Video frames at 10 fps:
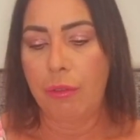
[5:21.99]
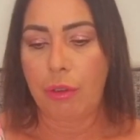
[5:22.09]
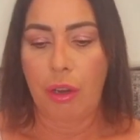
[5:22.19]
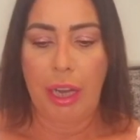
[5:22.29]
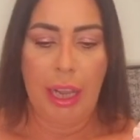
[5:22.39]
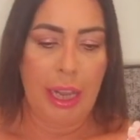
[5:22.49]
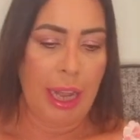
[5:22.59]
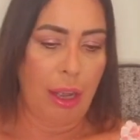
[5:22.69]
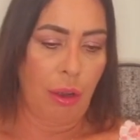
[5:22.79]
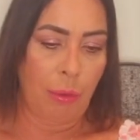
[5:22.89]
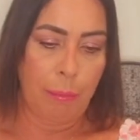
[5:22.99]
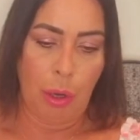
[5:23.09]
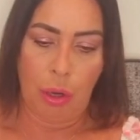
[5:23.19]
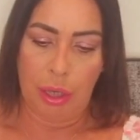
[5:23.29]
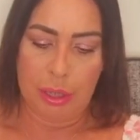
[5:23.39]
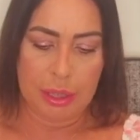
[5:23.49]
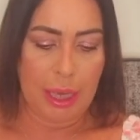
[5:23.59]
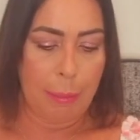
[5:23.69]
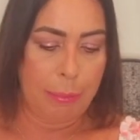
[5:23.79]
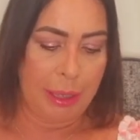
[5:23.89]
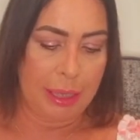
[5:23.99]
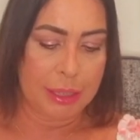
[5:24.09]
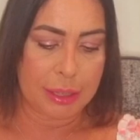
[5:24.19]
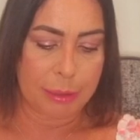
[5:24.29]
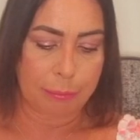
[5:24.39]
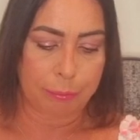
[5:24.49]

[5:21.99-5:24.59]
I've got it here on my tablet.